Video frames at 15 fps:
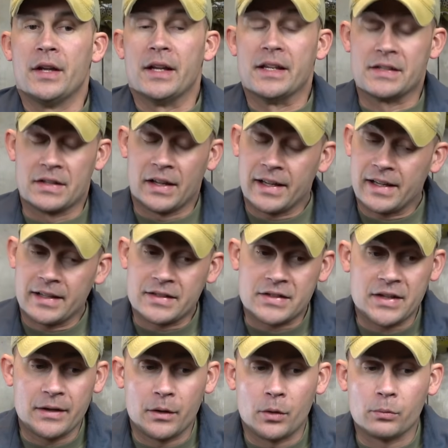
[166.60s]
is, like I
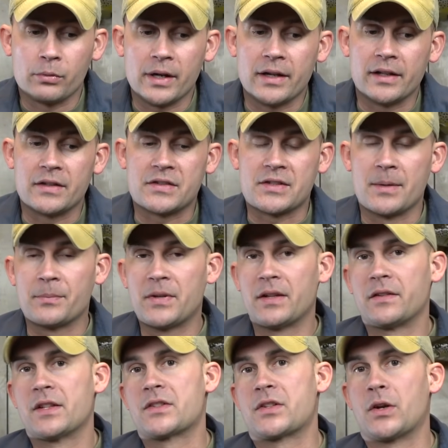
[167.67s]
said already,
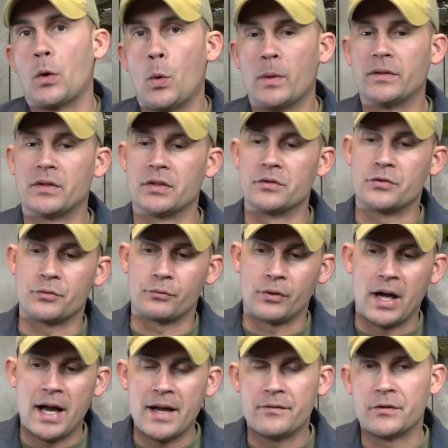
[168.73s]
something that's going to
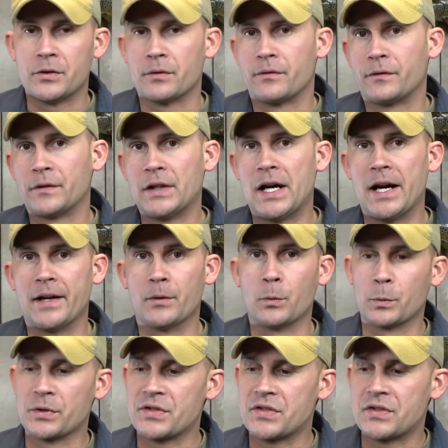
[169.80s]
drive your fly
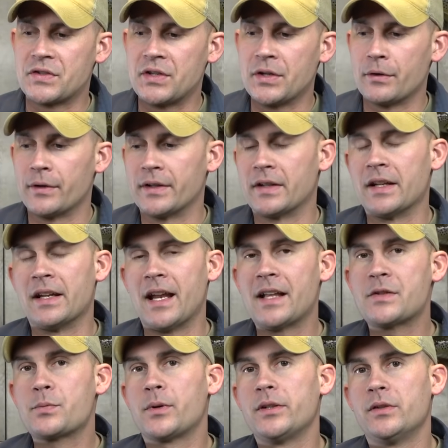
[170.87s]
or steer it. And
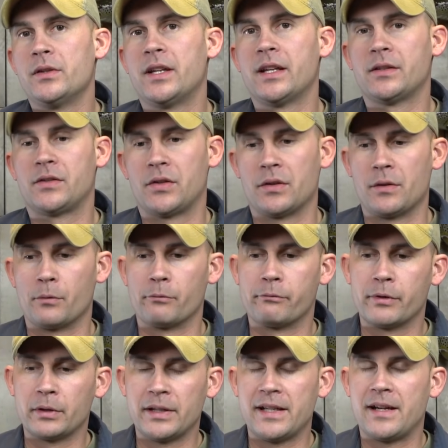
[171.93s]
that's where you get to the
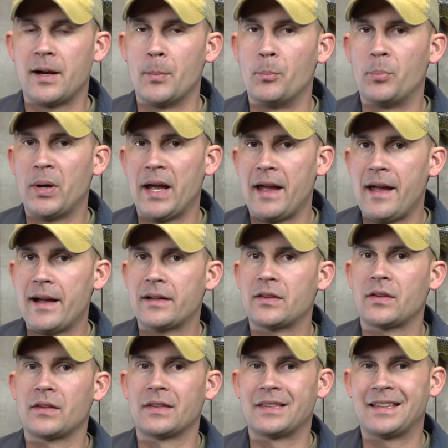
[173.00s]
really
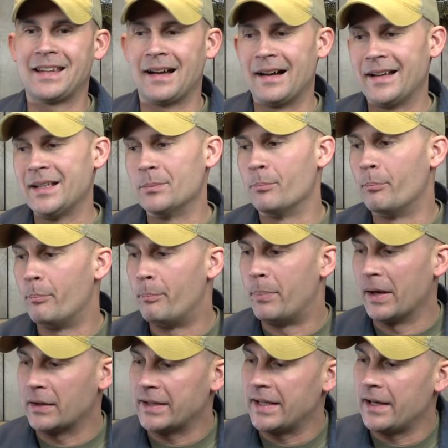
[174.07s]
compact, tight
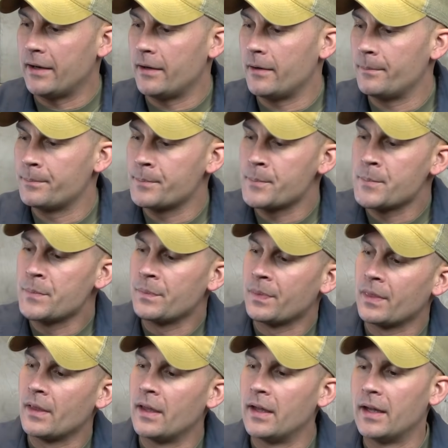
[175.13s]
belly hair.
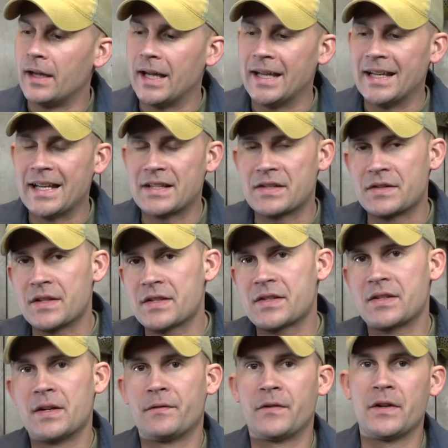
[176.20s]
And that's this
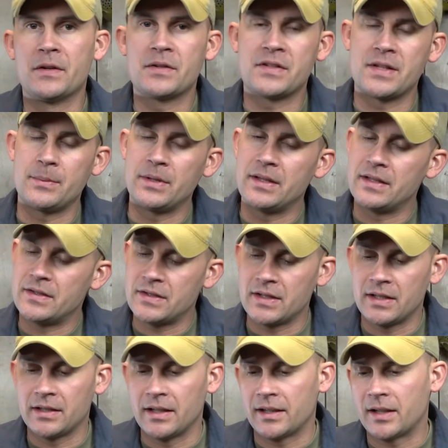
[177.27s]
stuff here. Some of this,
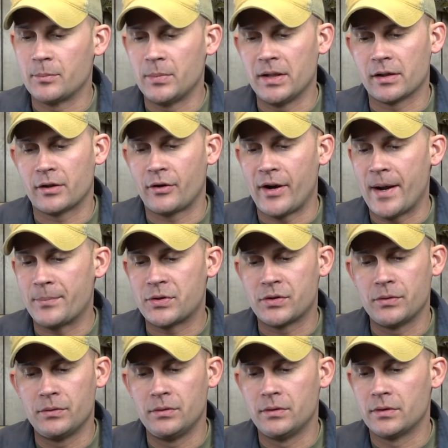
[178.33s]
it can be a
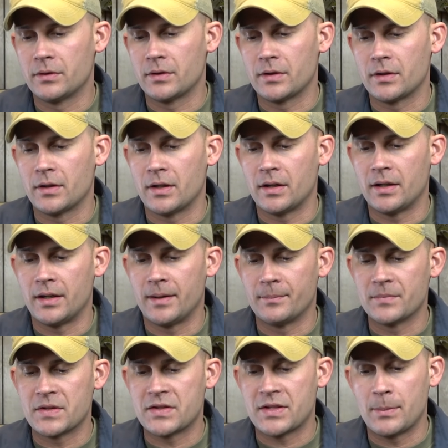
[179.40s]
crapshoot.
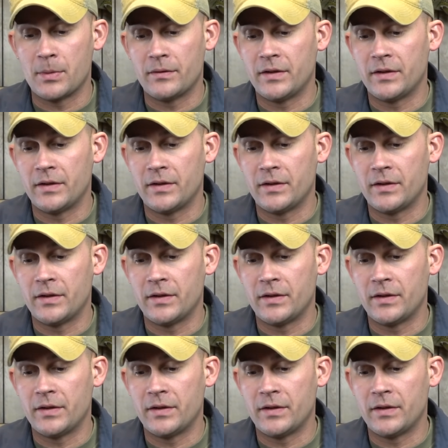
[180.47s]
Some